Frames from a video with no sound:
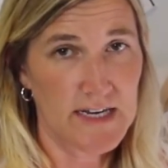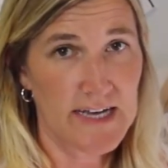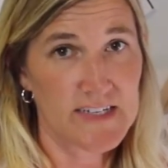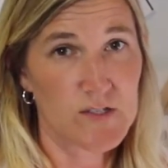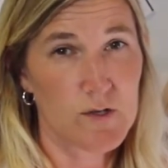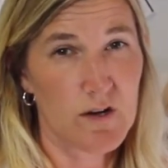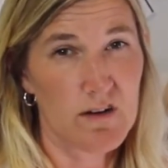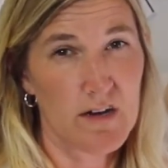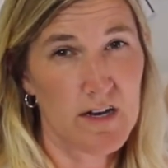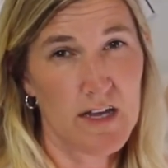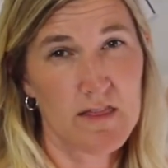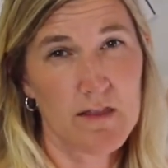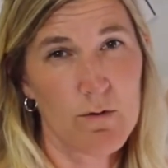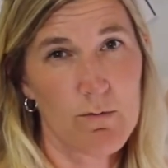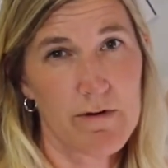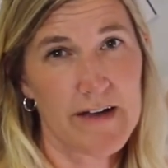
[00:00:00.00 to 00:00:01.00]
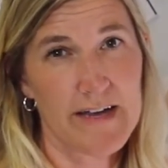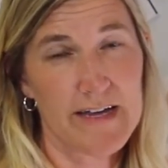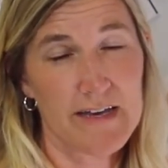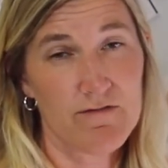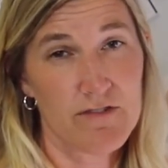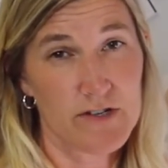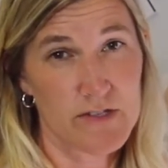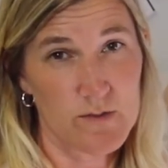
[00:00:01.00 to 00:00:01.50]
I started at
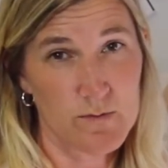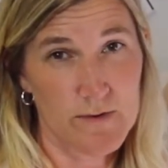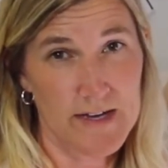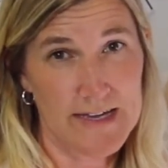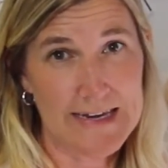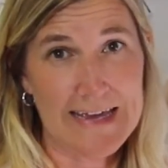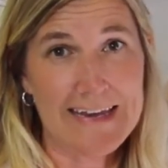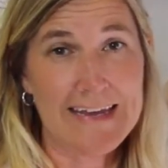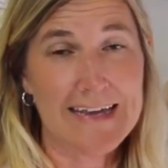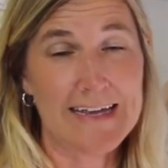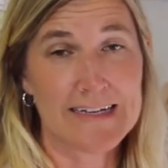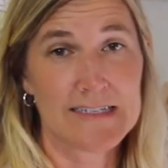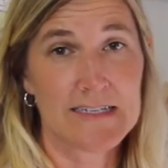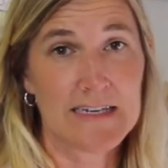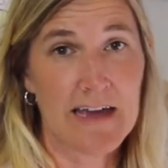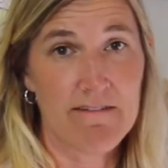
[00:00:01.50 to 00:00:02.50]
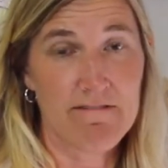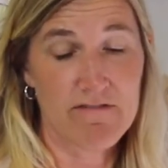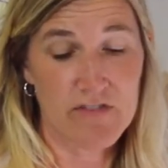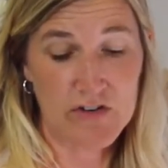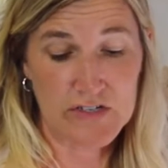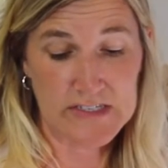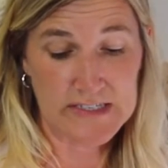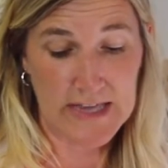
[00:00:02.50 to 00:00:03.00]
verse 1 and I ended at
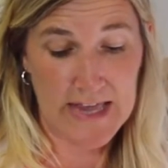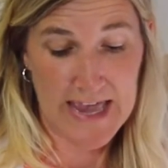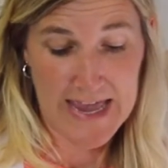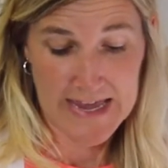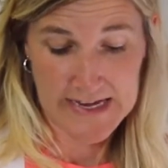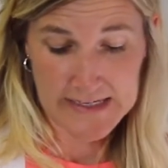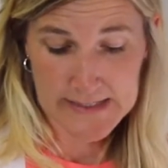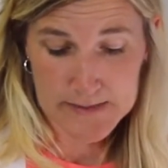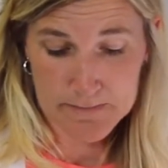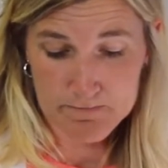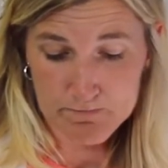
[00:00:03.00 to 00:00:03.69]
verse 8.